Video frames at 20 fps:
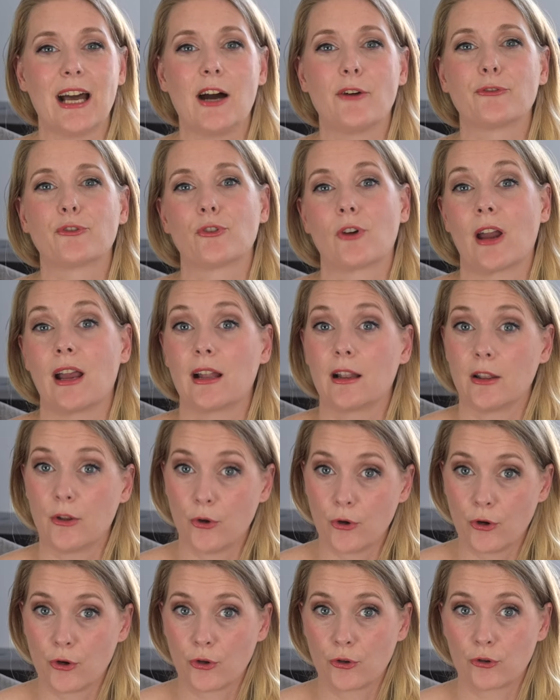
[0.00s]
after I
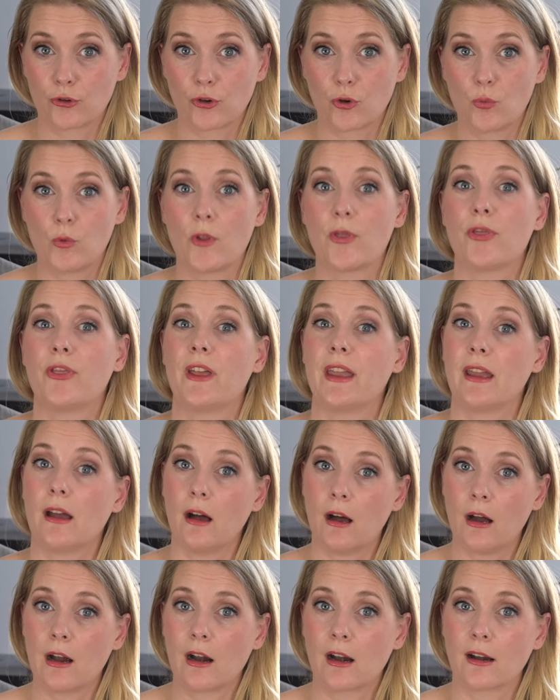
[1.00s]
learned what they
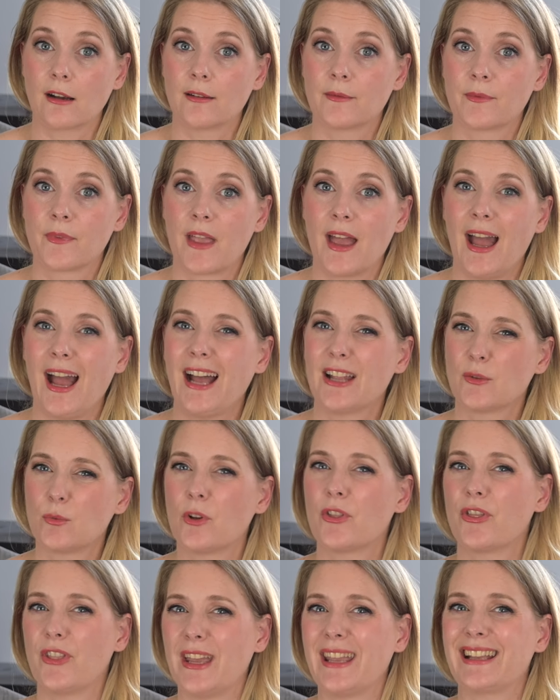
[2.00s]
are and
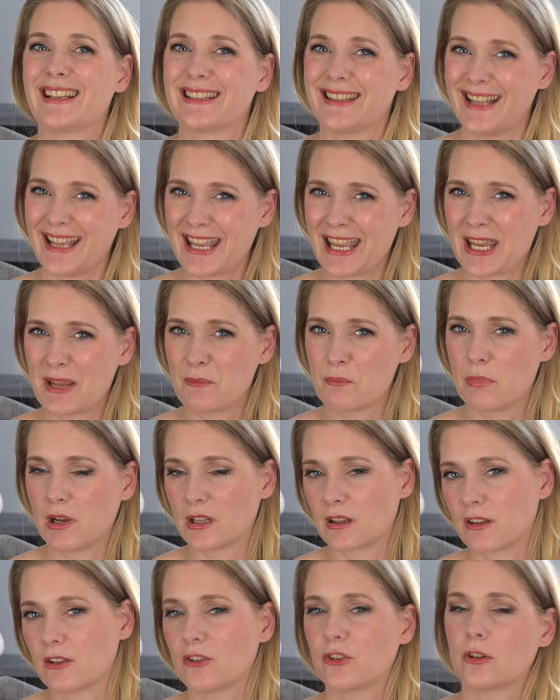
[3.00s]
what they claim,
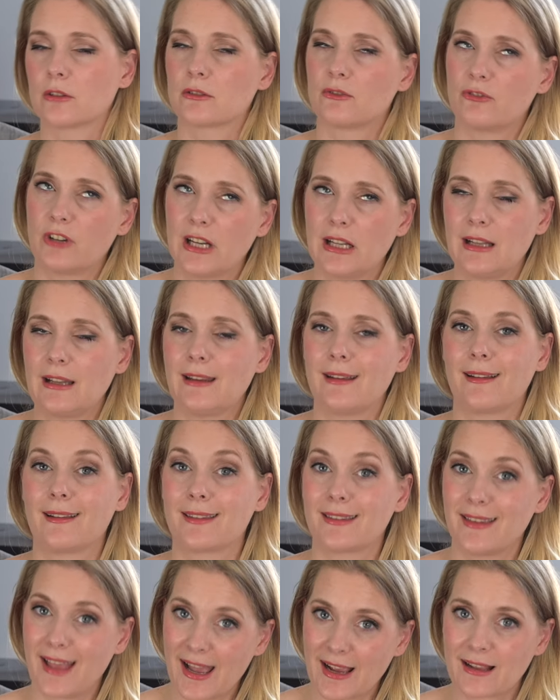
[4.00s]
but not really
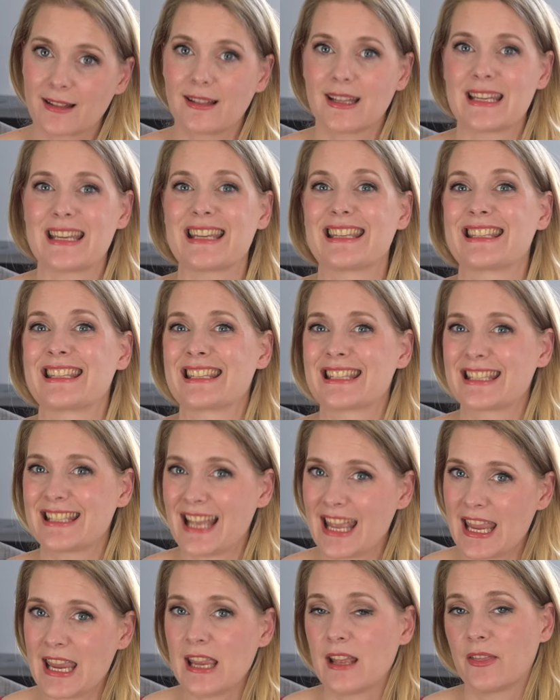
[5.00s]
exactly
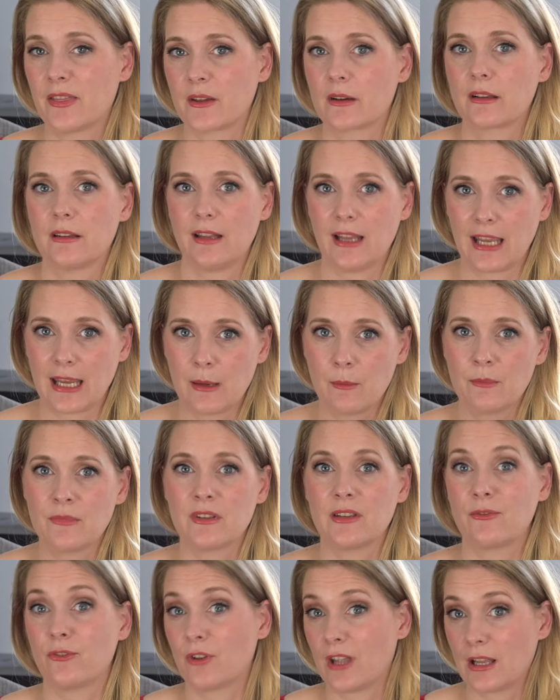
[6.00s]
say in the claims,
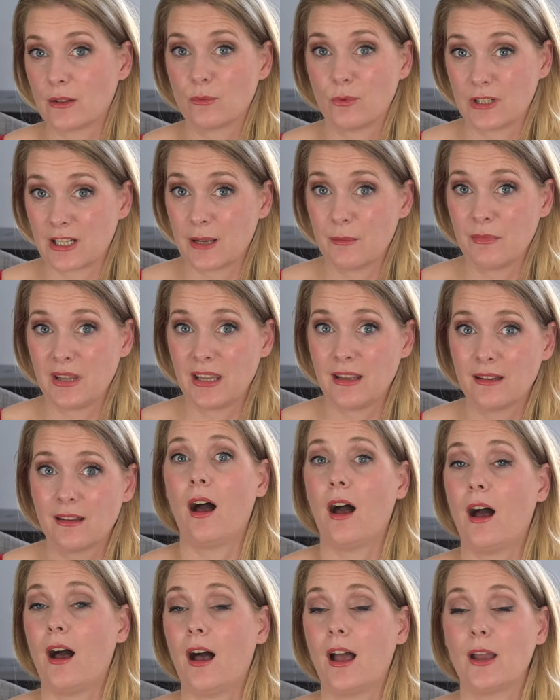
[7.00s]
if you get what I mean,
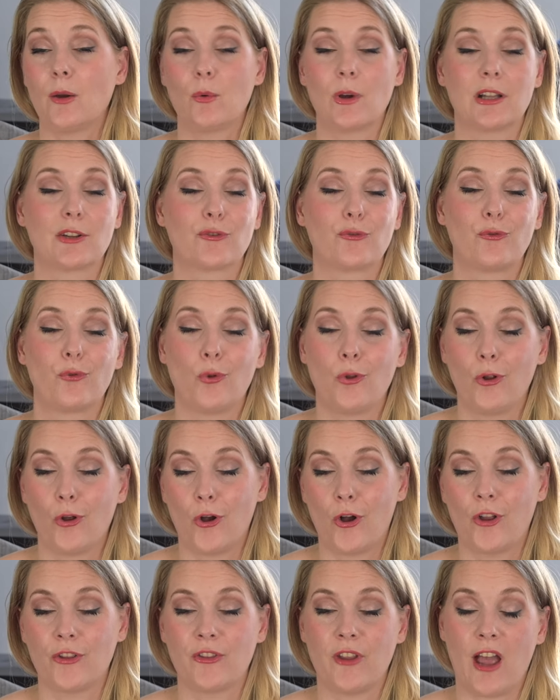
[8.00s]
I went full
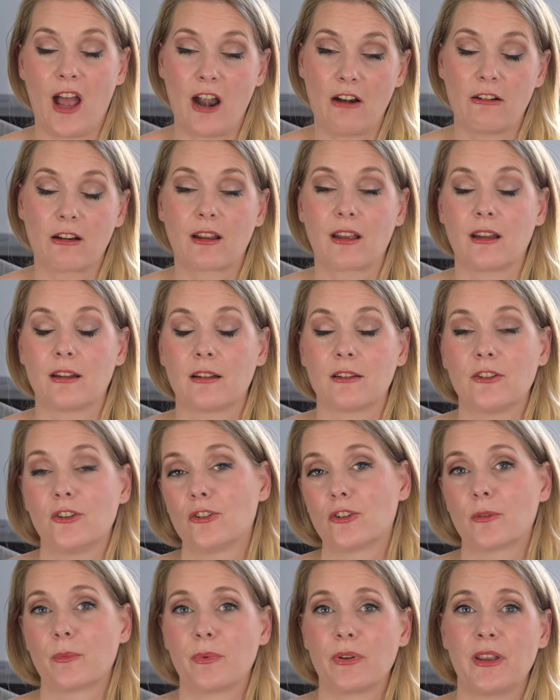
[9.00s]
on arrogant
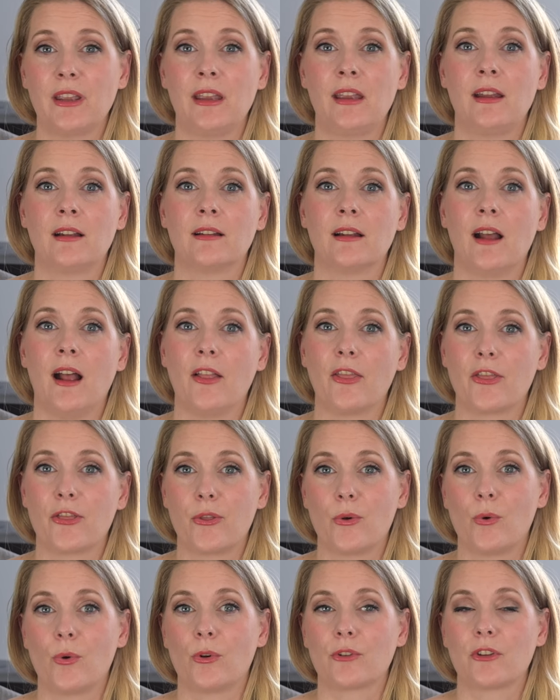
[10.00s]
European and
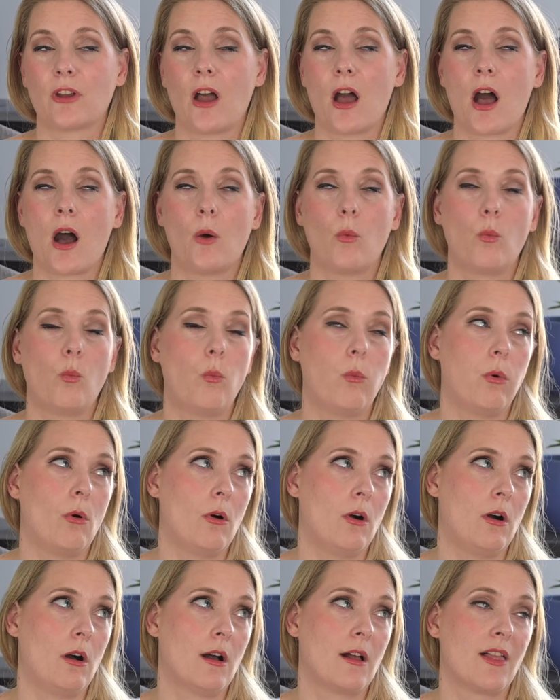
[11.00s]
thought,
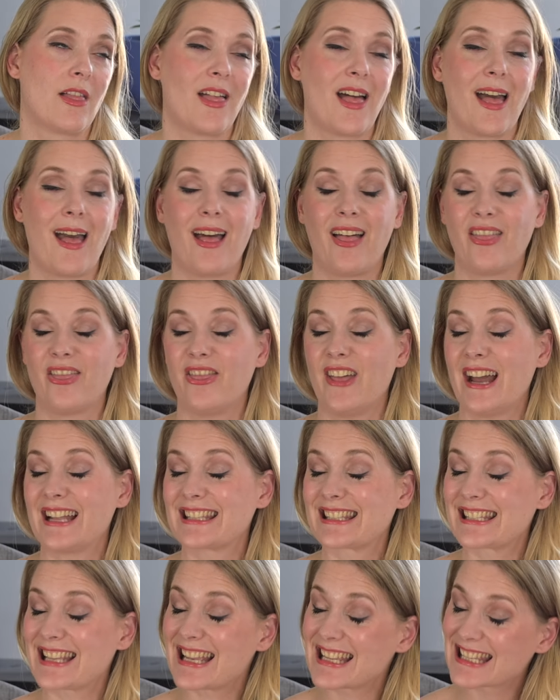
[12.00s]
wow,
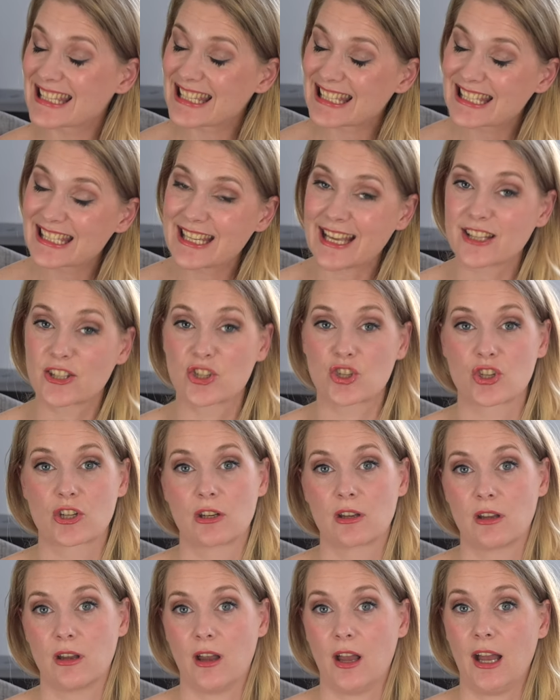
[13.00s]
that's
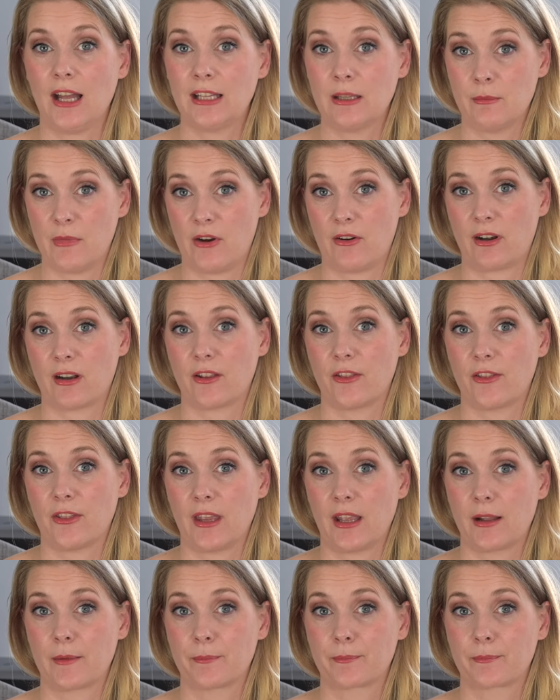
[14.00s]
such an American thing.